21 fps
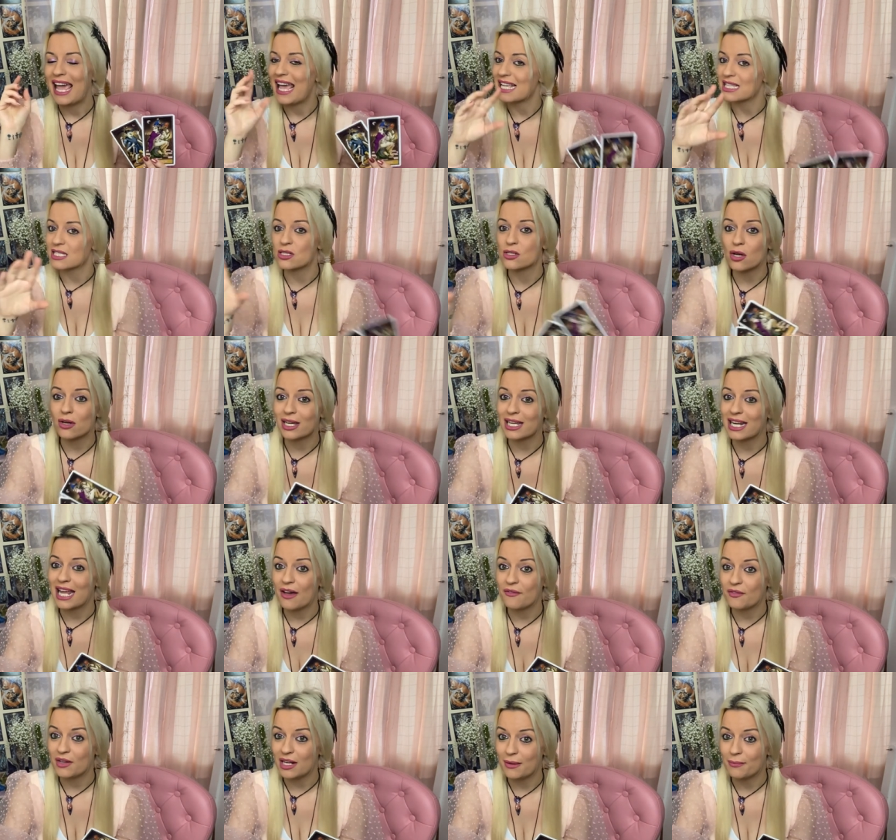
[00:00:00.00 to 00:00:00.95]
It's not going to
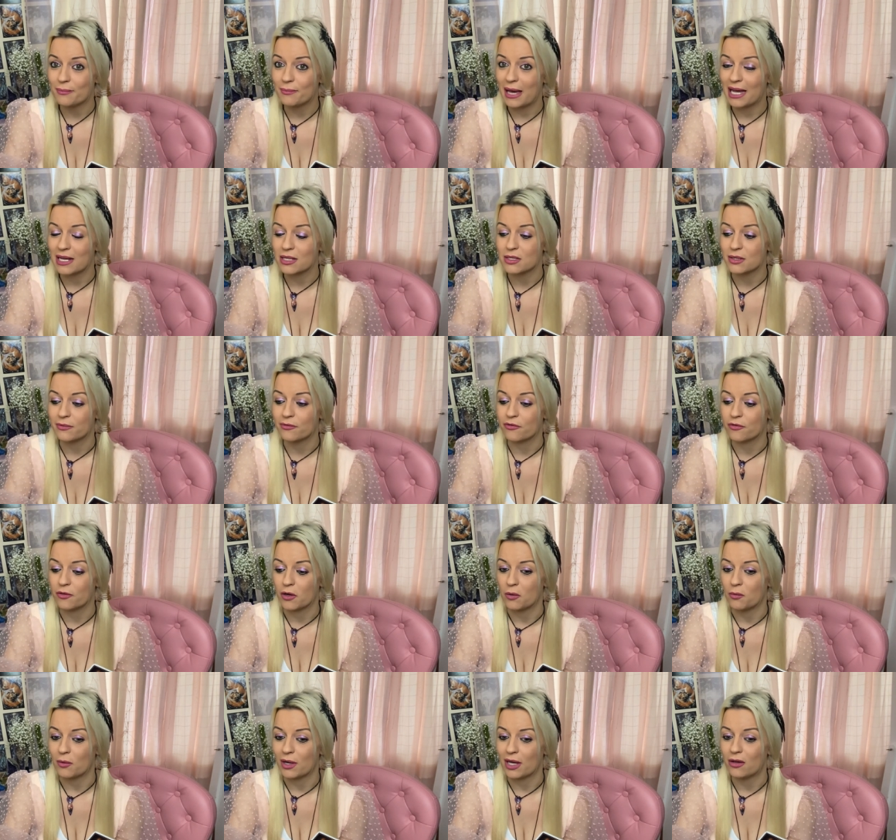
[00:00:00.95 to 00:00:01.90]
have an impact on
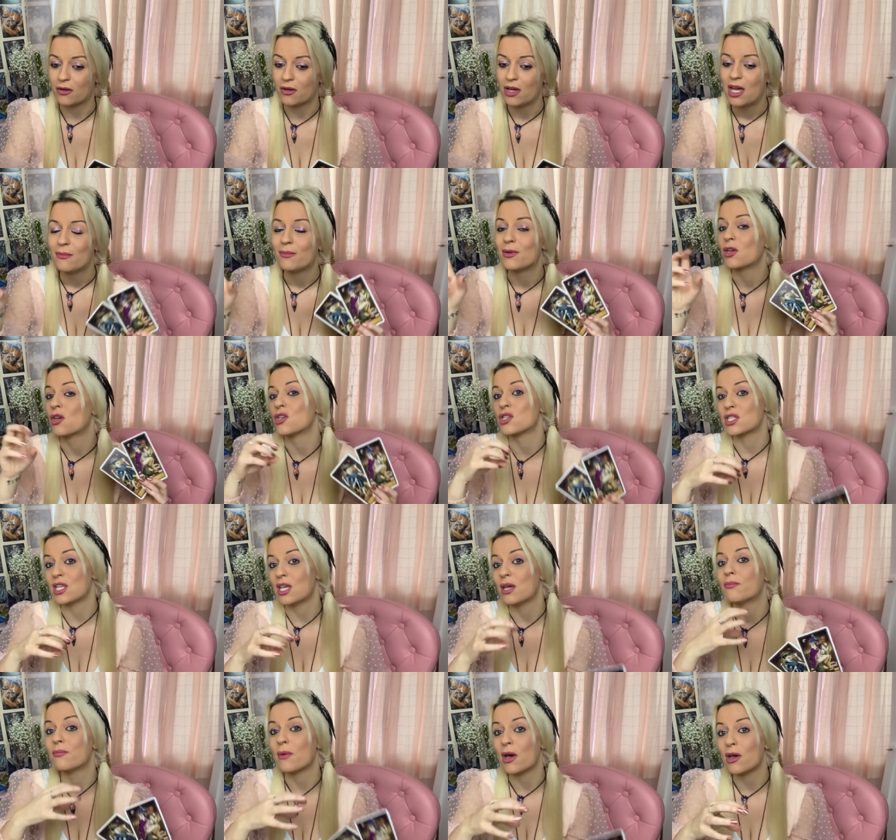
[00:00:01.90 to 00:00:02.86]
free will because
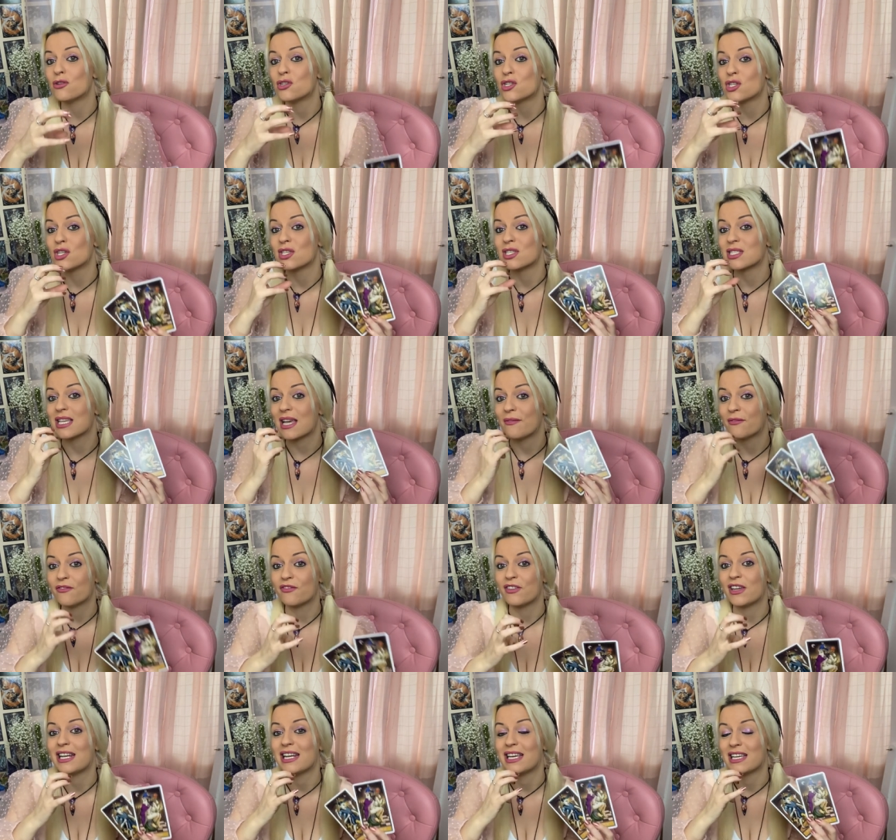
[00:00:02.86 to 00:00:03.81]
the emotions and
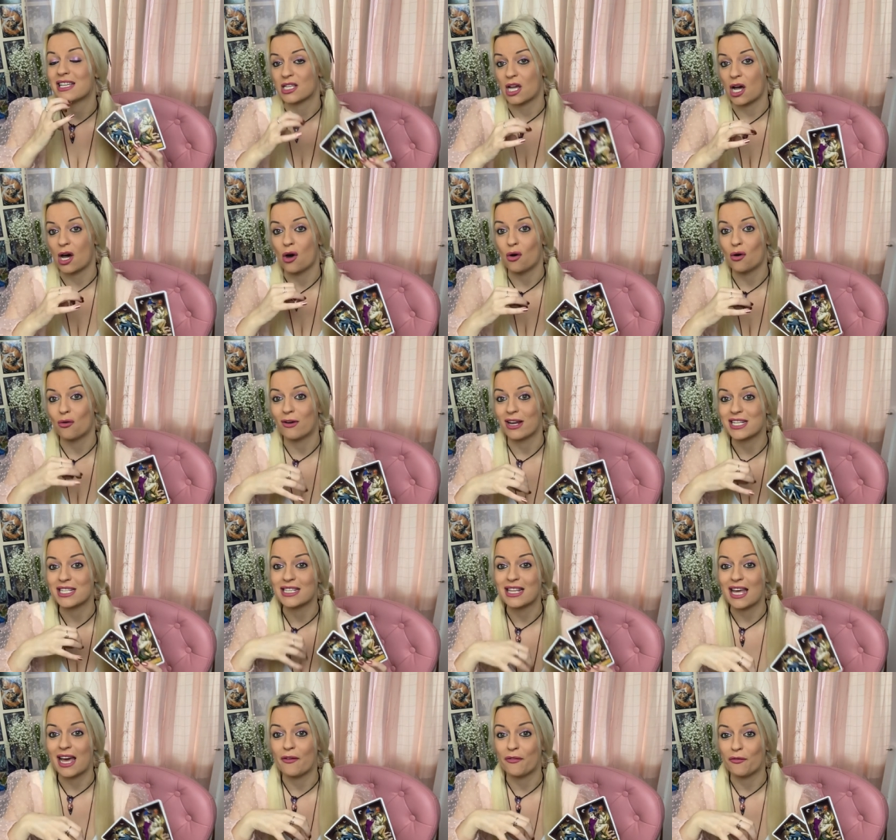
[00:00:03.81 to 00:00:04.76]
feelings are already
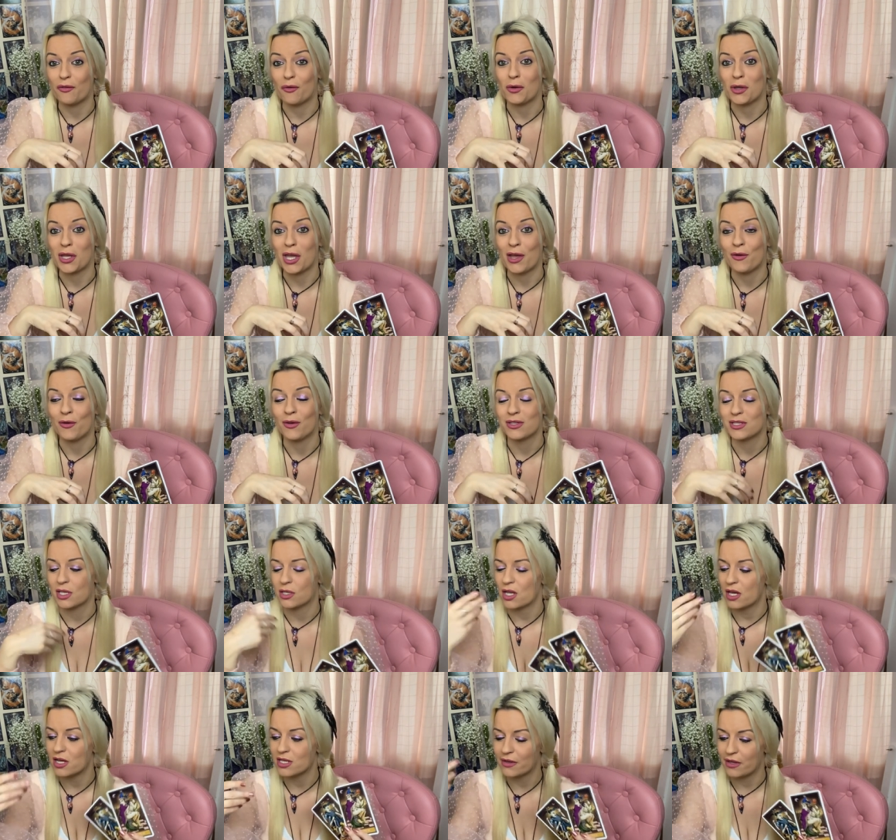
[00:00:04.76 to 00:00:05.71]
there for you.
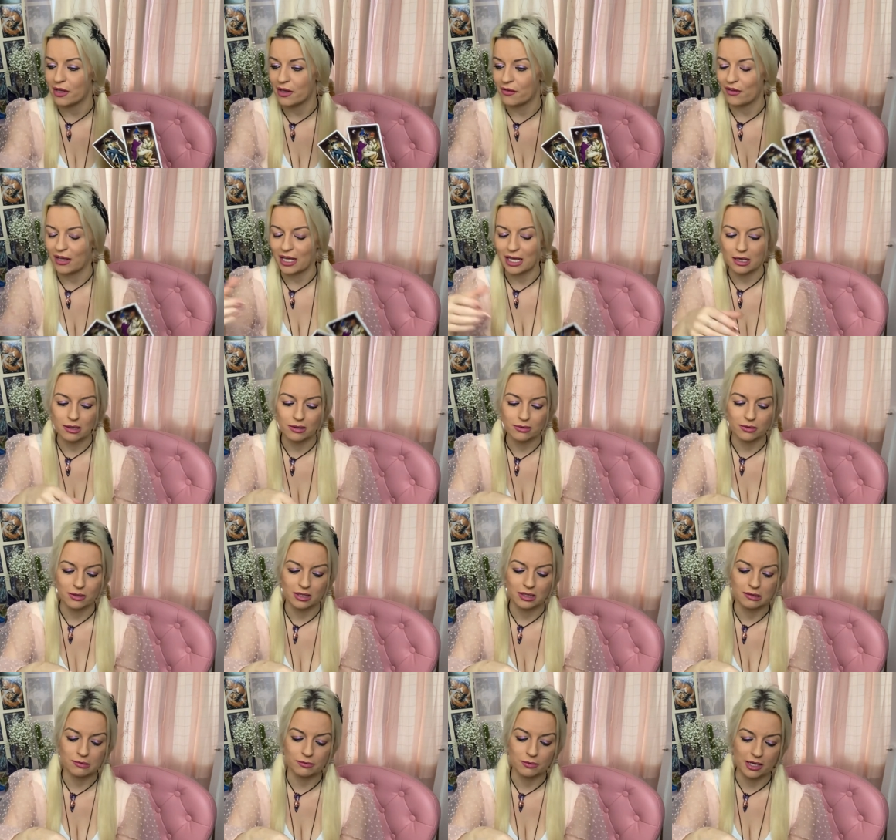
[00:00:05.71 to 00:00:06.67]
So those of you thinking, oh
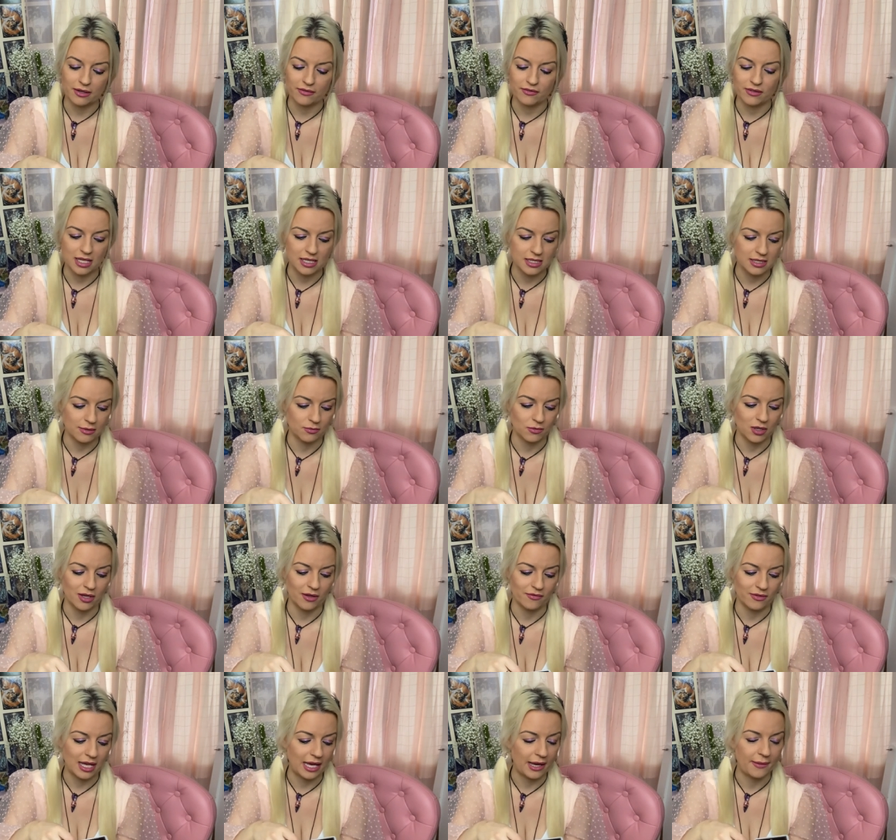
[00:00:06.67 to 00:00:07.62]
God, what if this and what
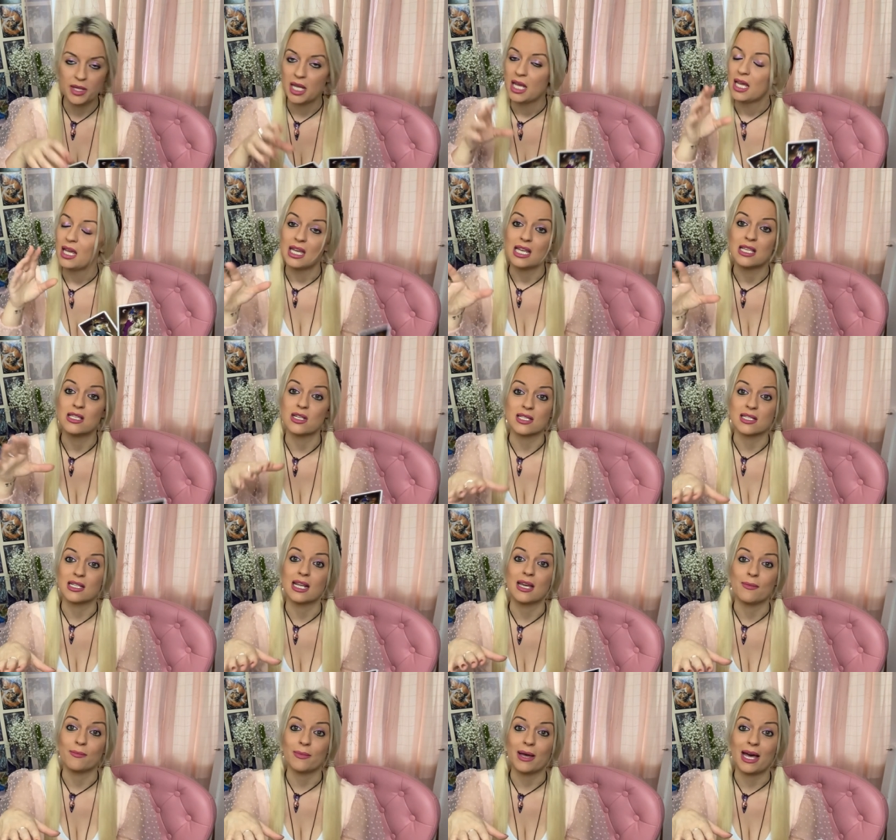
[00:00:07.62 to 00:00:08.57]
if that? It
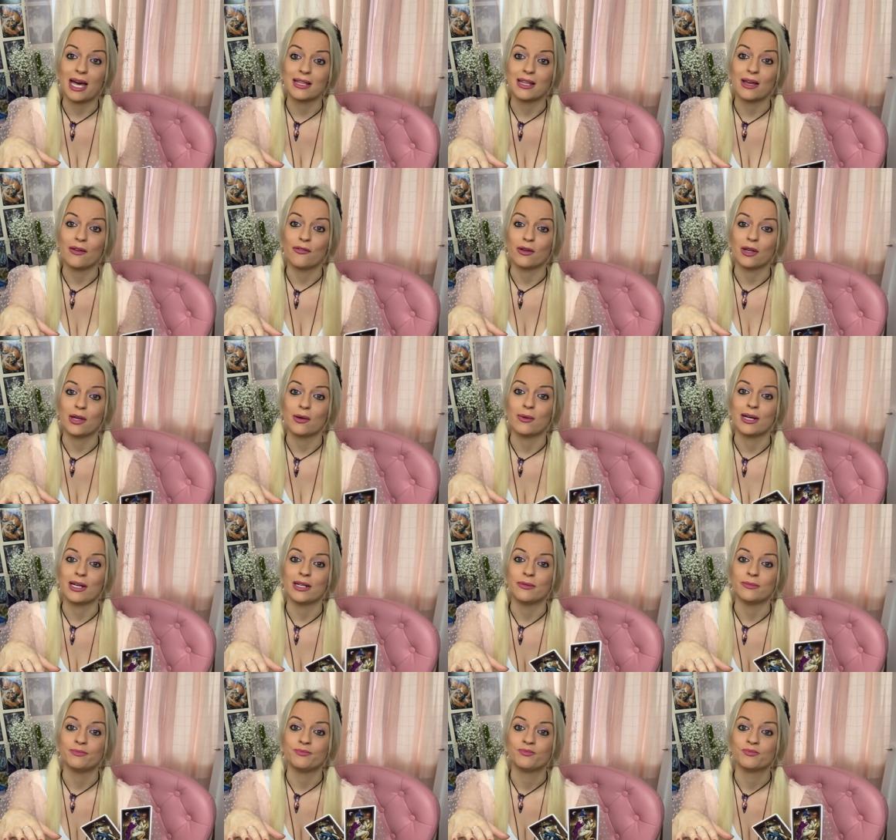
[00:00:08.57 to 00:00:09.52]
doesn't impact their free
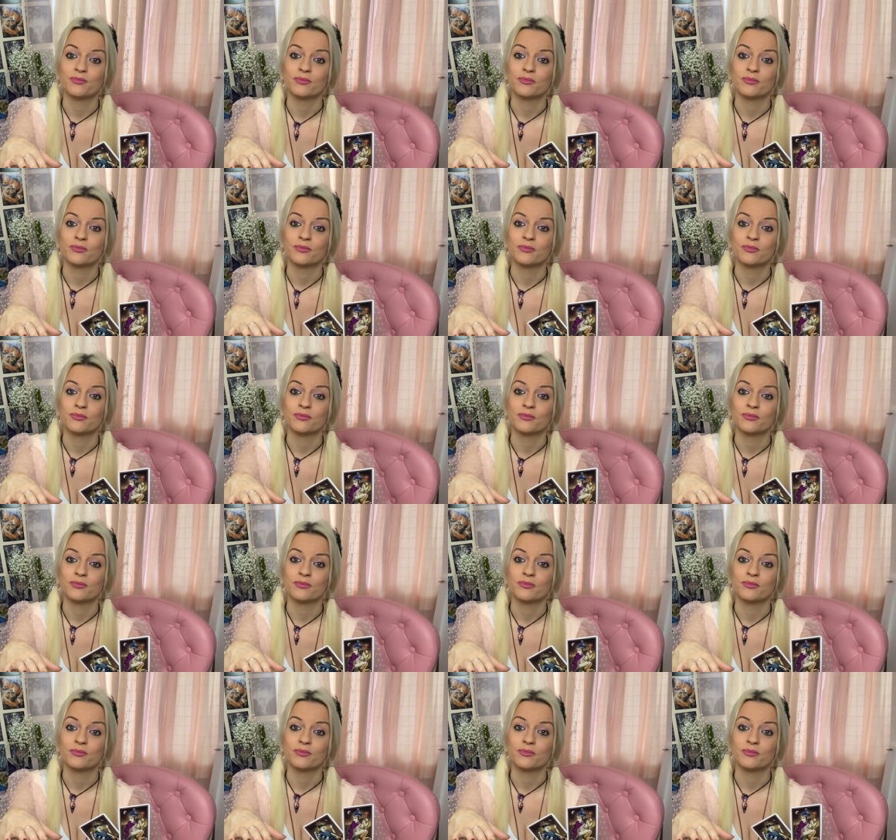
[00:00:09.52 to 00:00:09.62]
will.